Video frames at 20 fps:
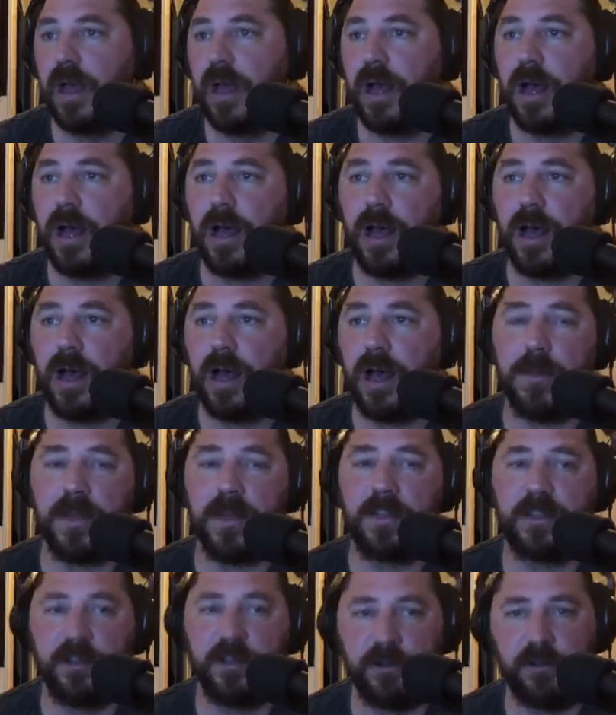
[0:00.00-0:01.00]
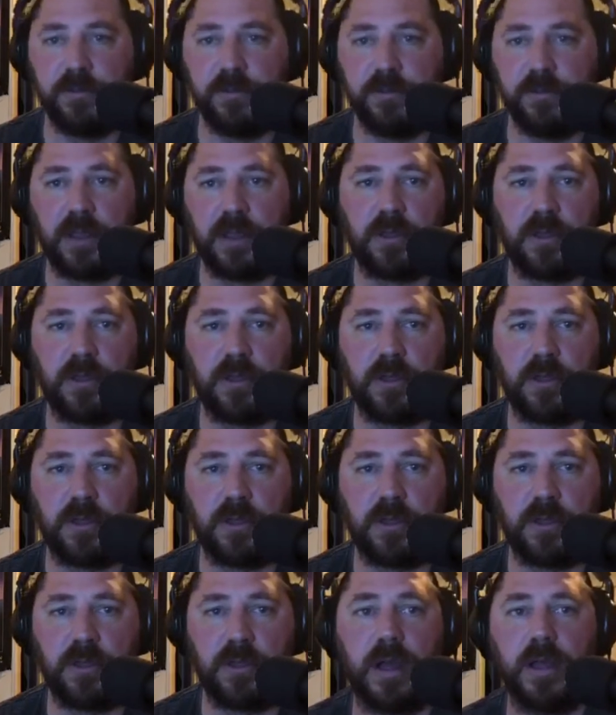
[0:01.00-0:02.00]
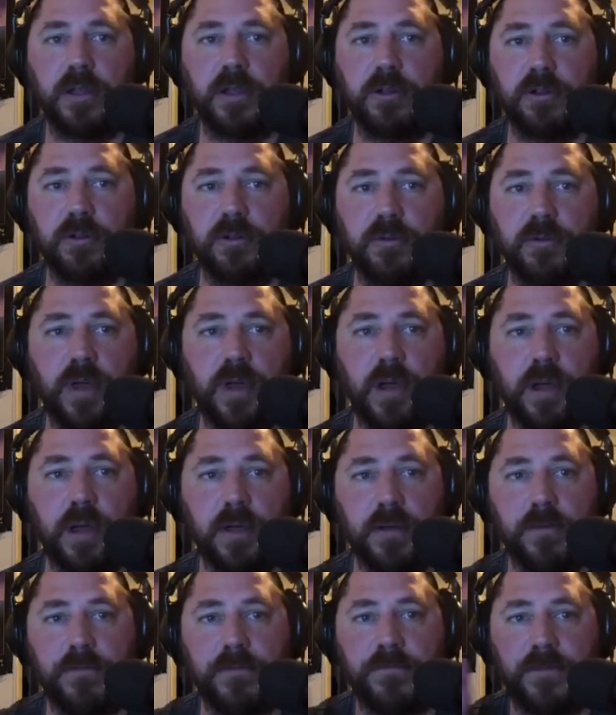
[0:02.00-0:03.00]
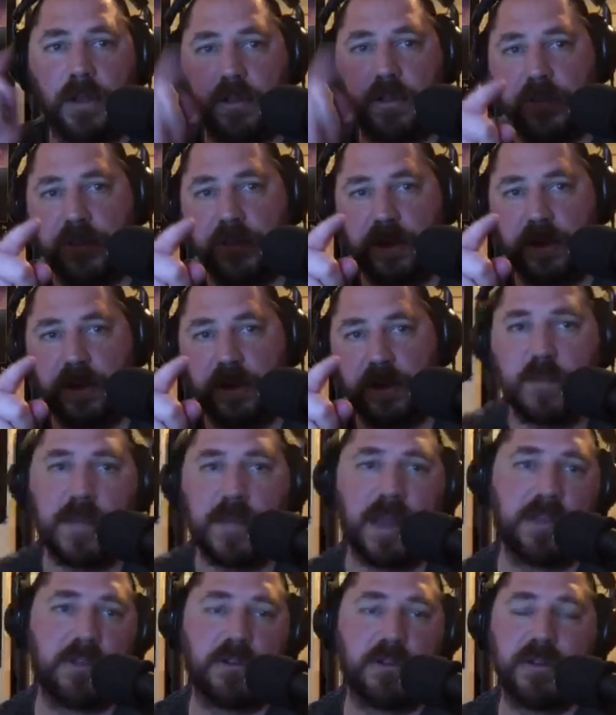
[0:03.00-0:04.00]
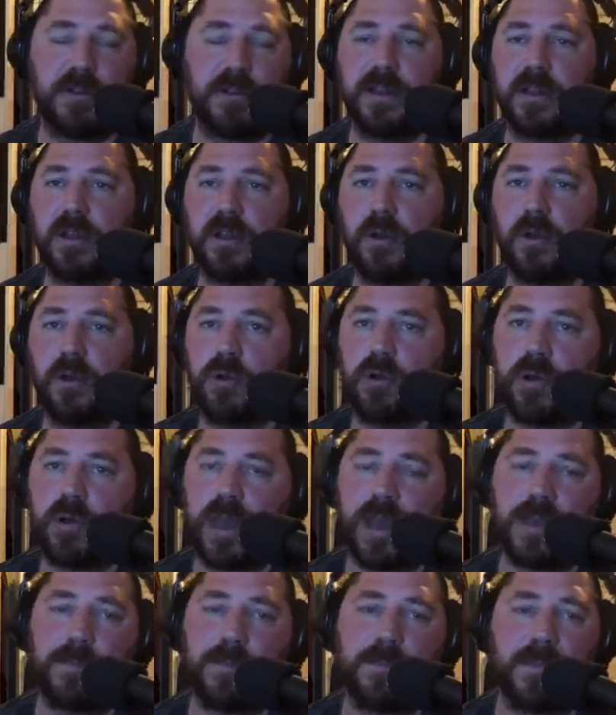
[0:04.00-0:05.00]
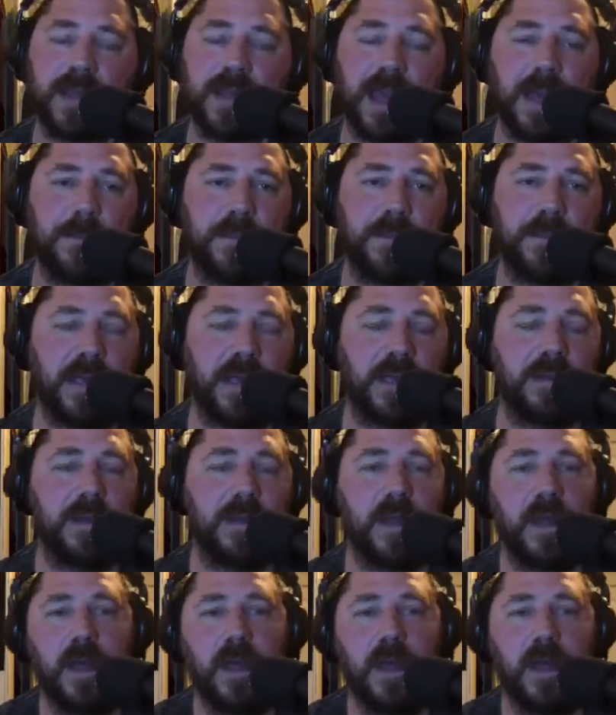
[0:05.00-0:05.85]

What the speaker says: But do make sure you follow the Sawyer Massacre Indiegogo campaign.